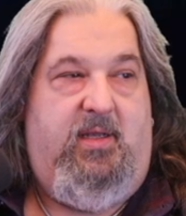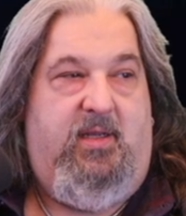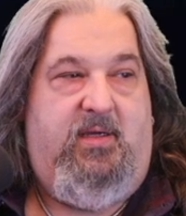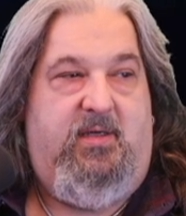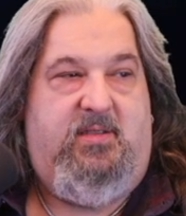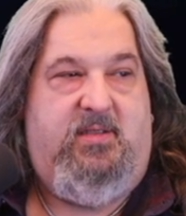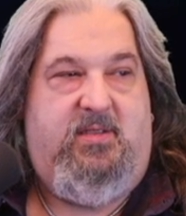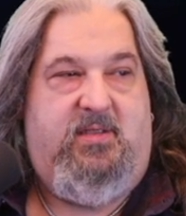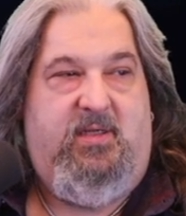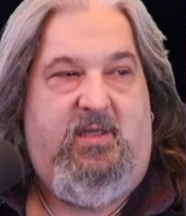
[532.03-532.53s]

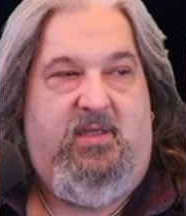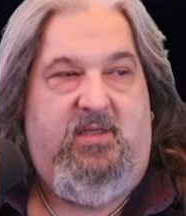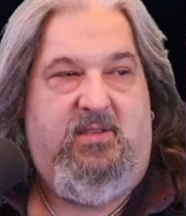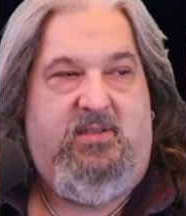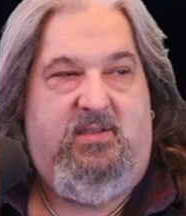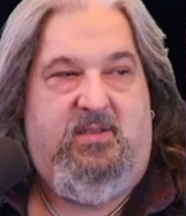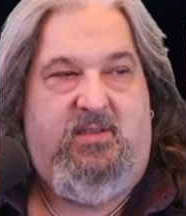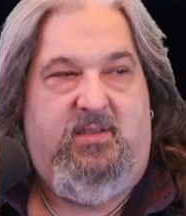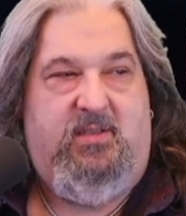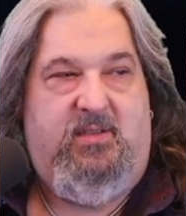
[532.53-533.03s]

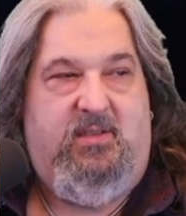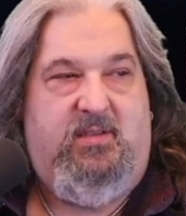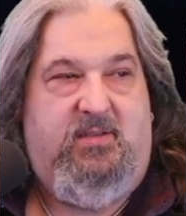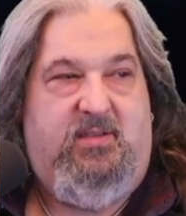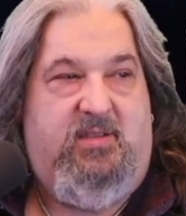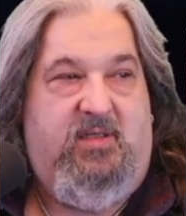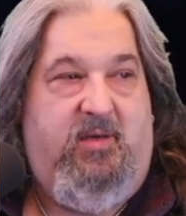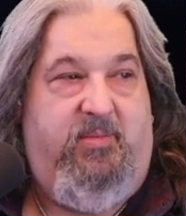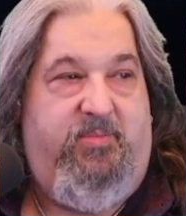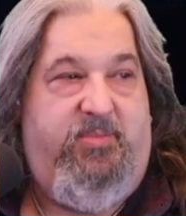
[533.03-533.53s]
she's
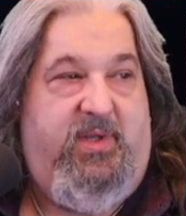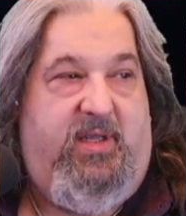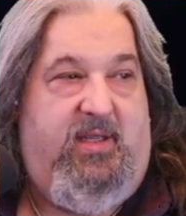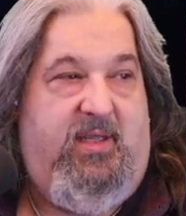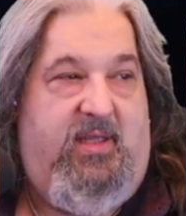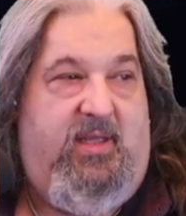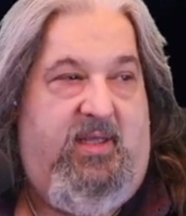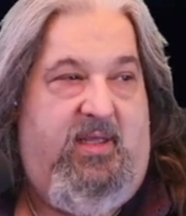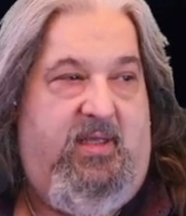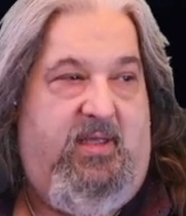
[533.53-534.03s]
jumping
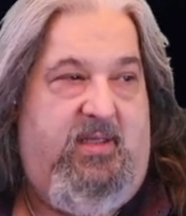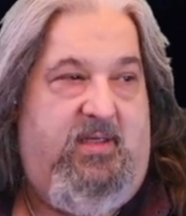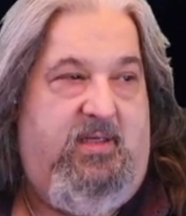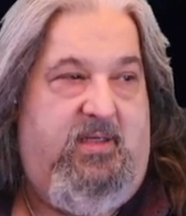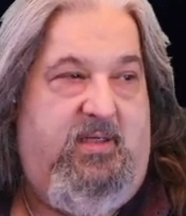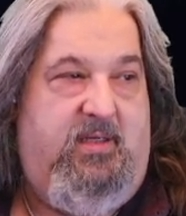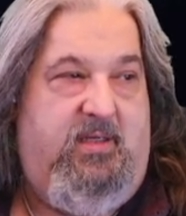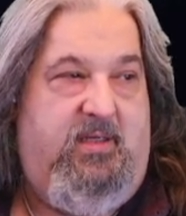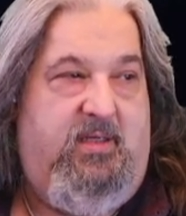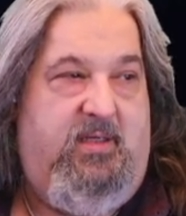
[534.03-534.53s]
in
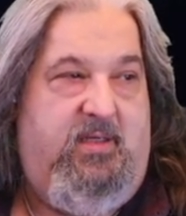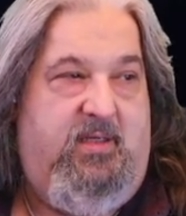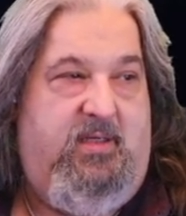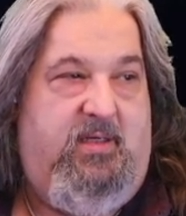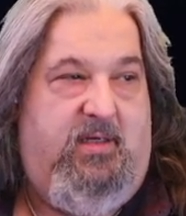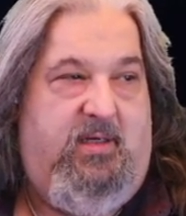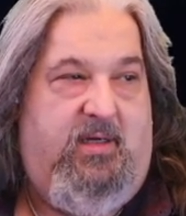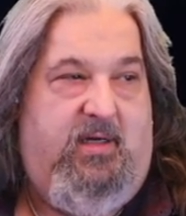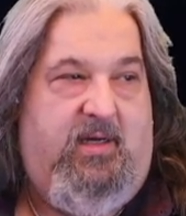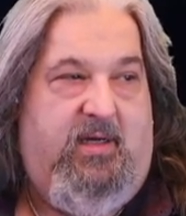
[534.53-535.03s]

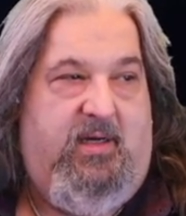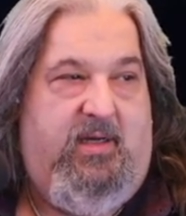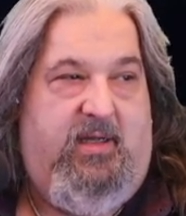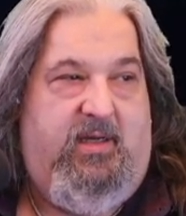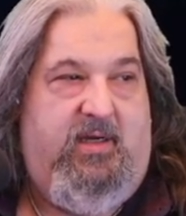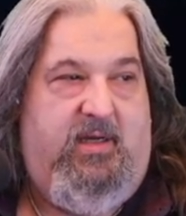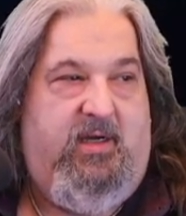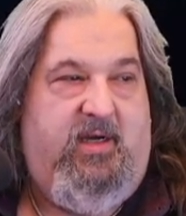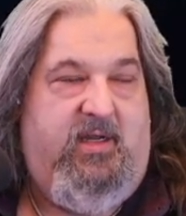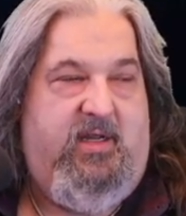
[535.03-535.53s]

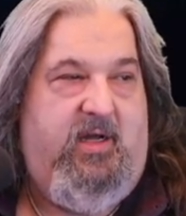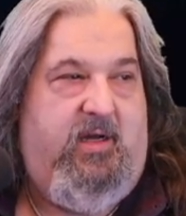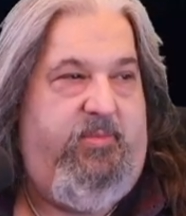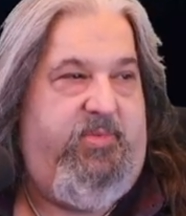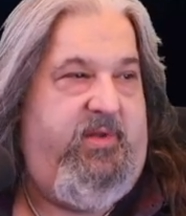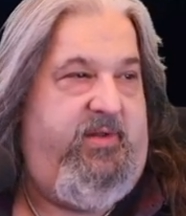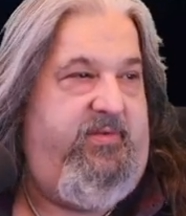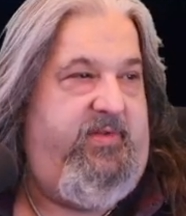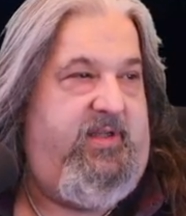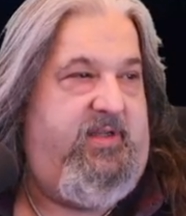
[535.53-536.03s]
on a couple
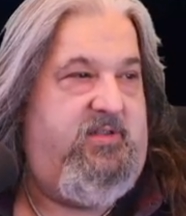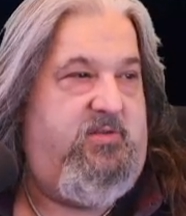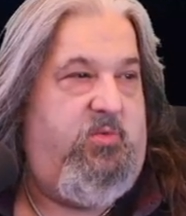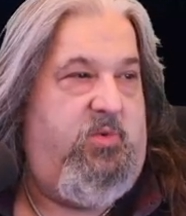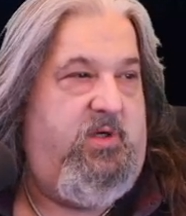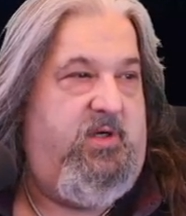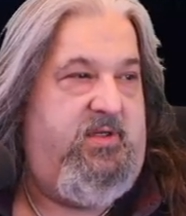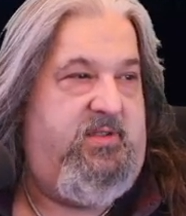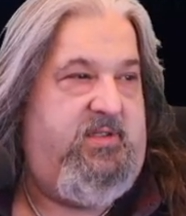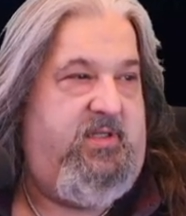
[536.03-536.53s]
of these
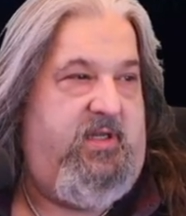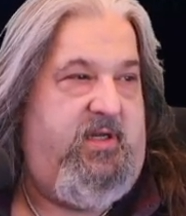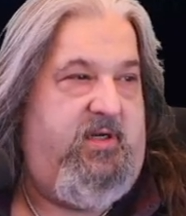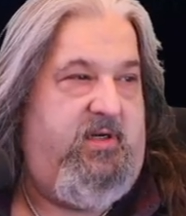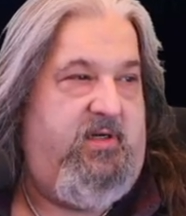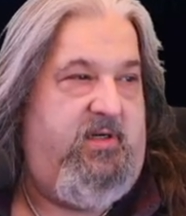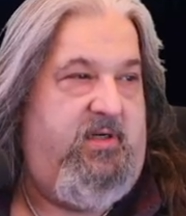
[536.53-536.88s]
words here.